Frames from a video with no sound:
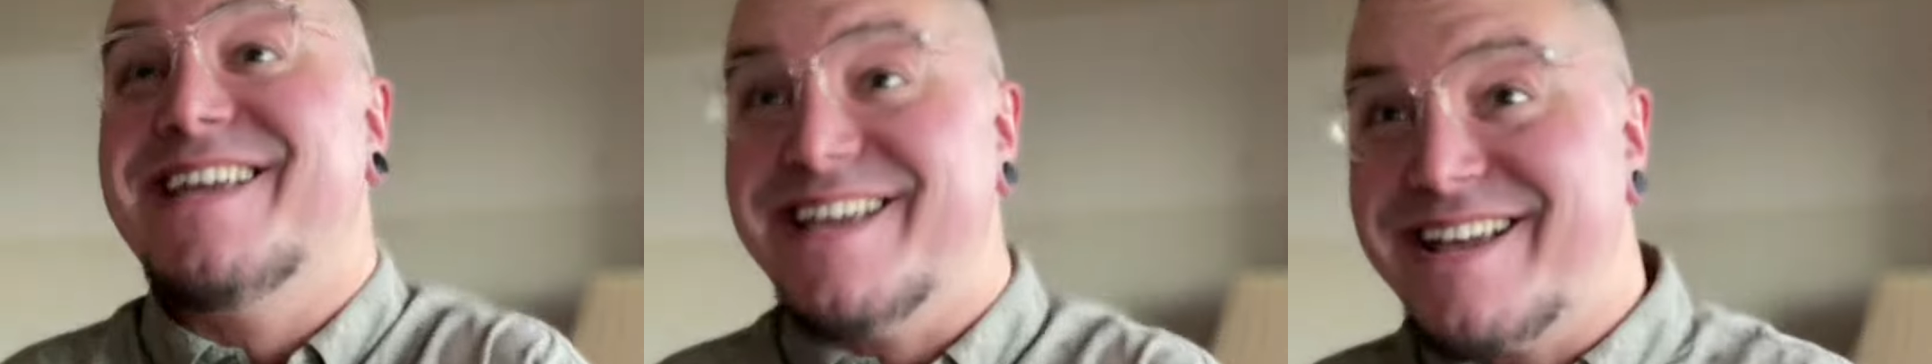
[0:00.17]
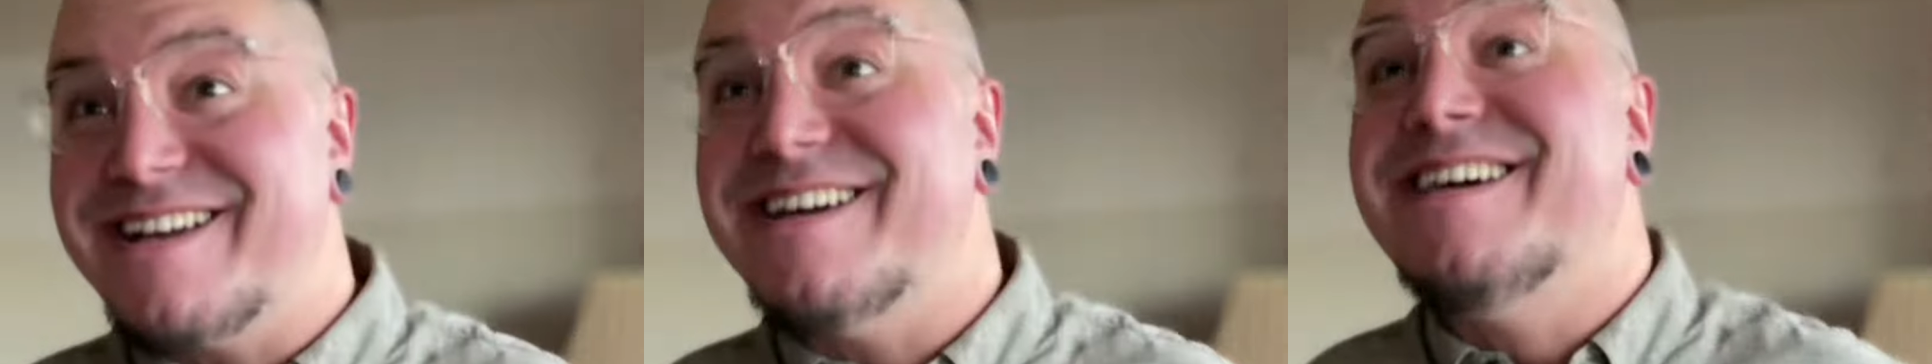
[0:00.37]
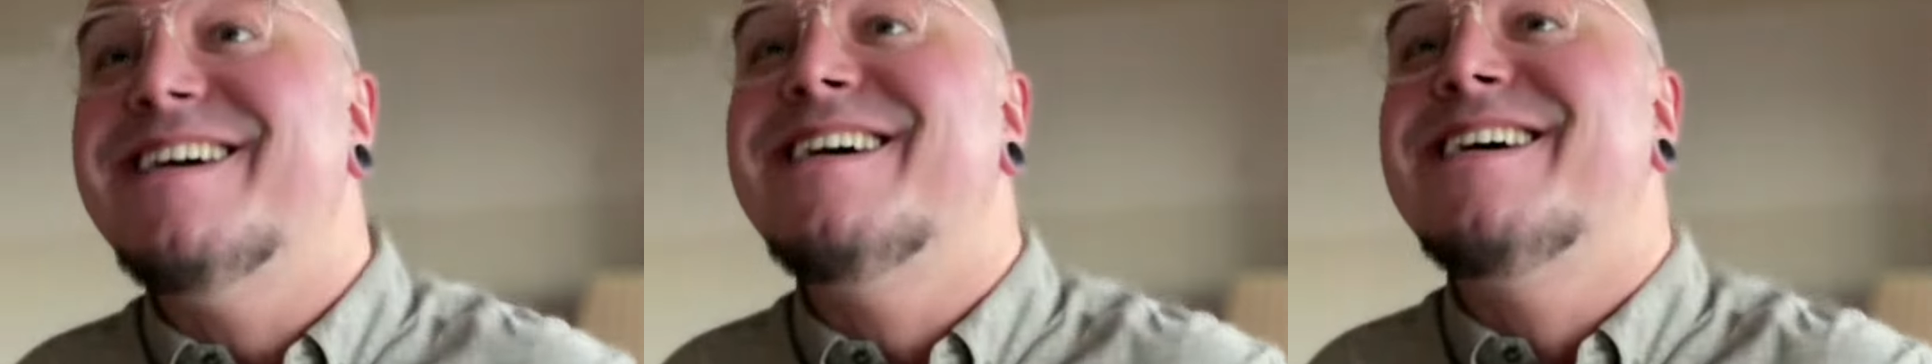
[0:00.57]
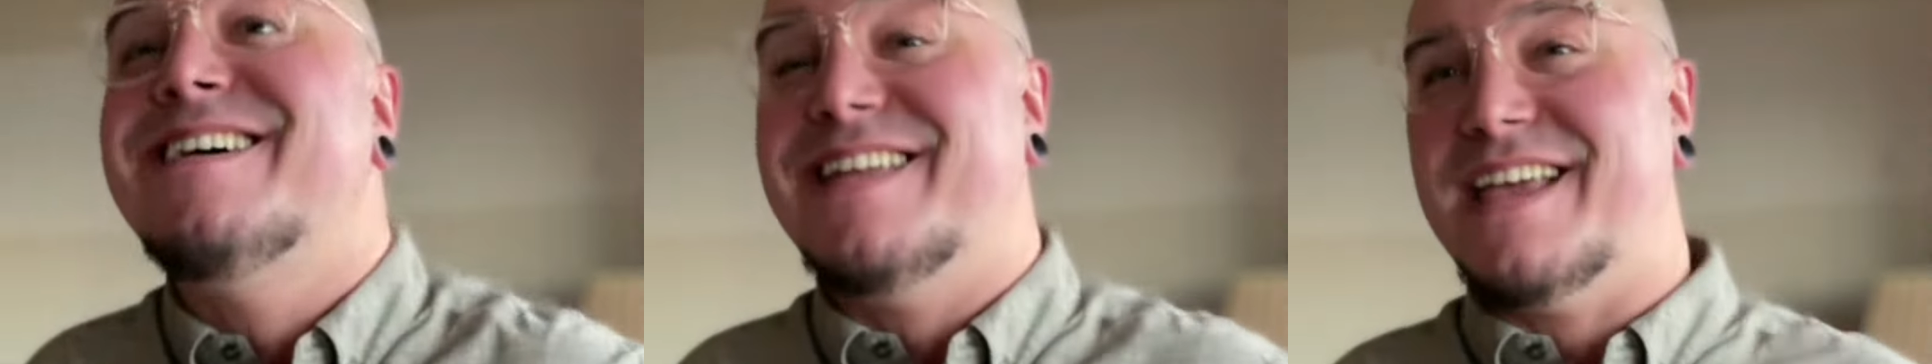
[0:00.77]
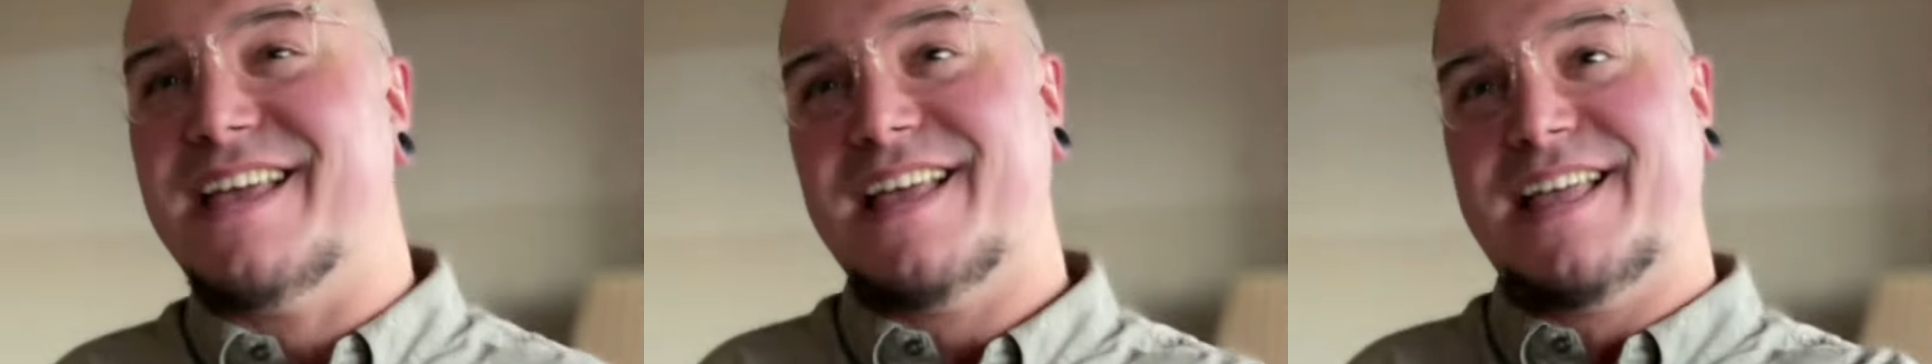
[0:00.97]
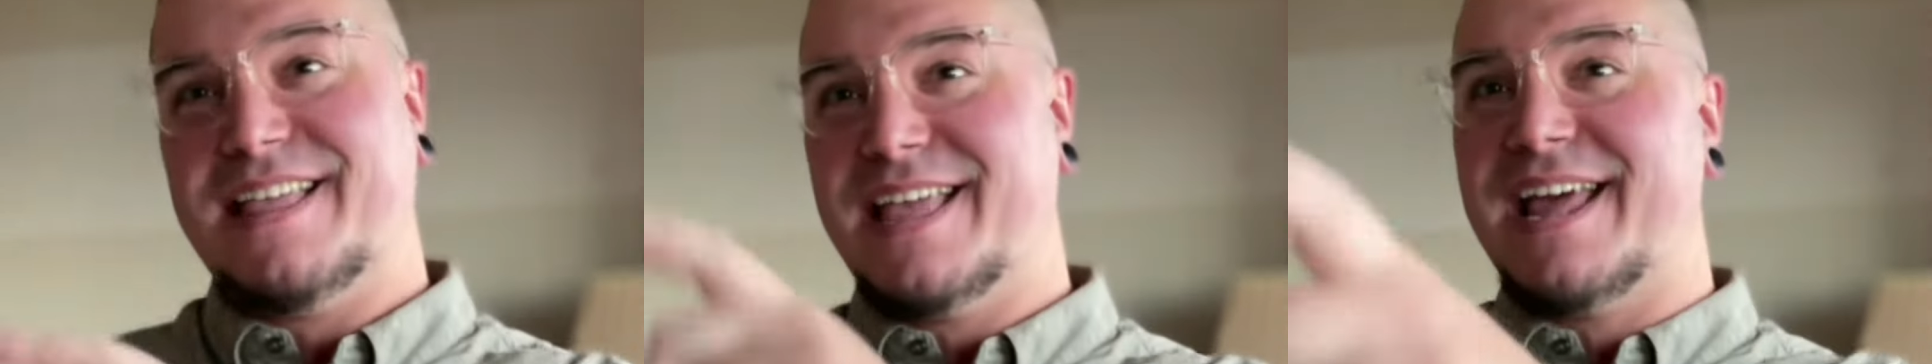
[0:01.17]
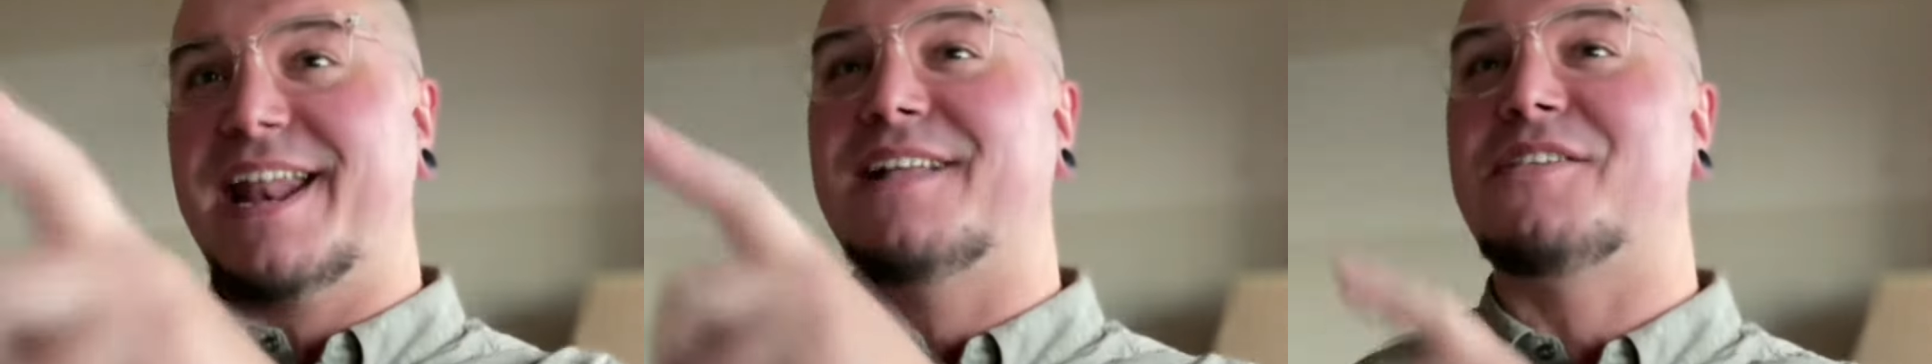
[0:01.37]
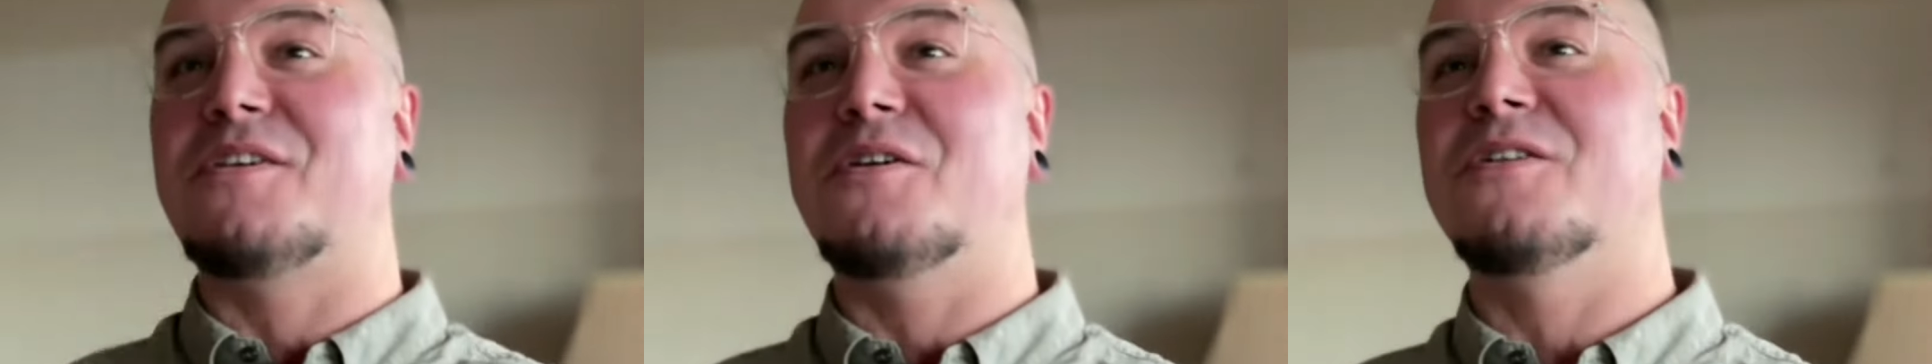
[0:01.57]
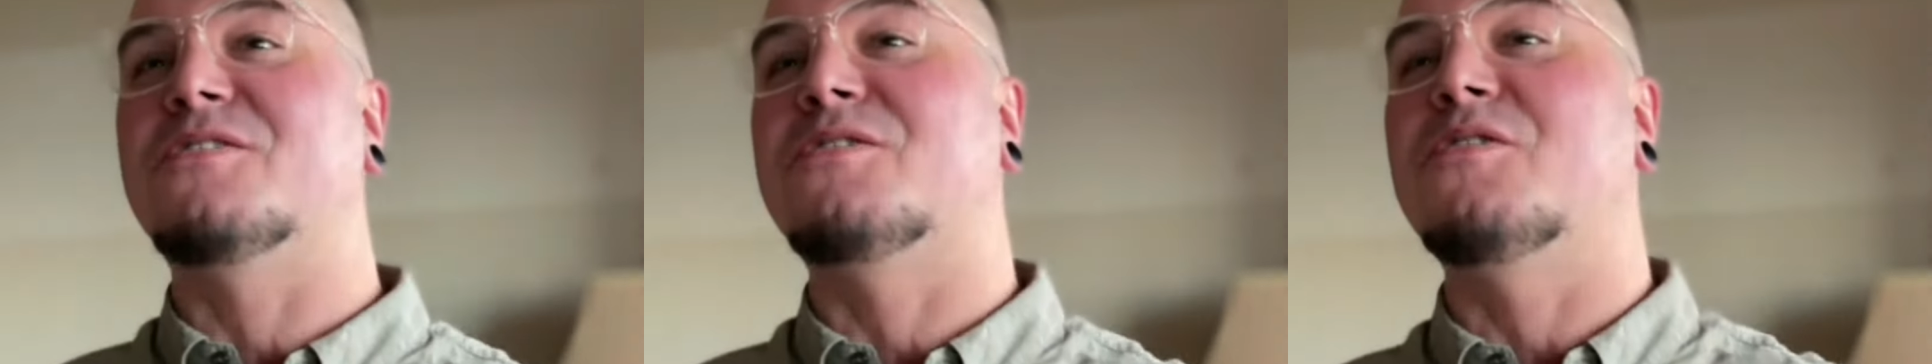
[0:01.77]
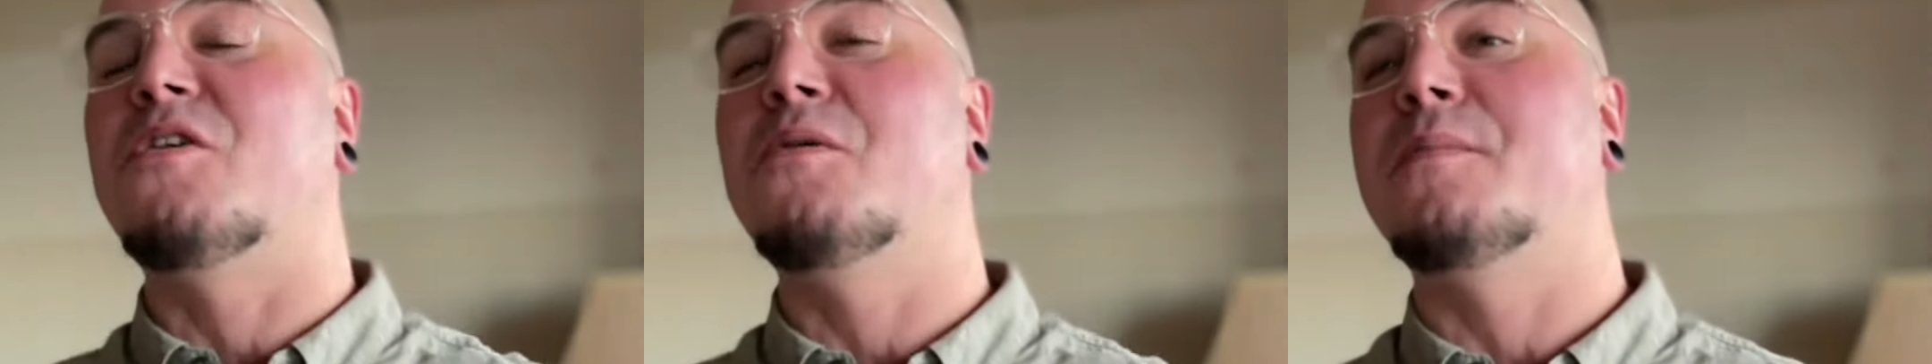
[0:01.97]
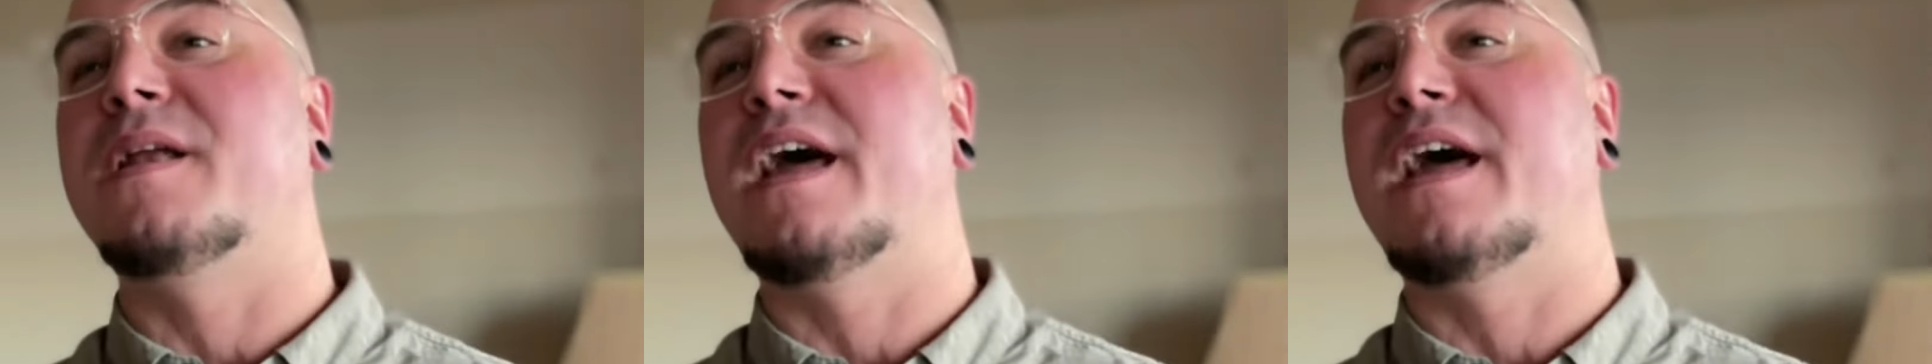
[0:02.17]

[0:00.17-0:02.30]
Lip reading: goody. Yeah, that's a good song,